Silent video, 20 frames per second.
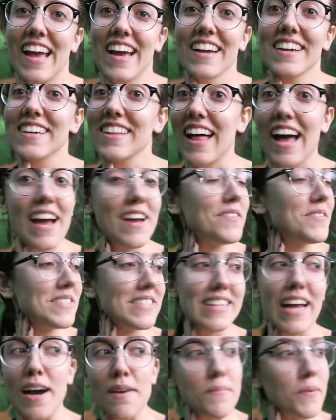Yeah, Clyde
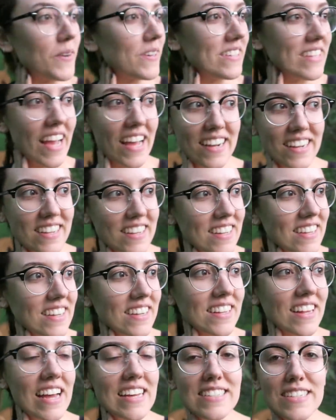was not born yet.
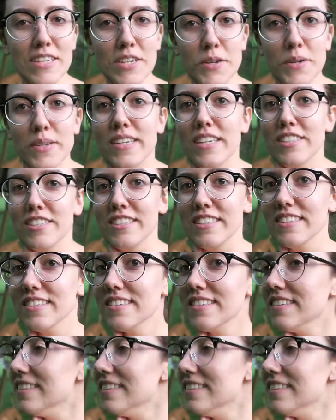Right. Clyde's a new addition.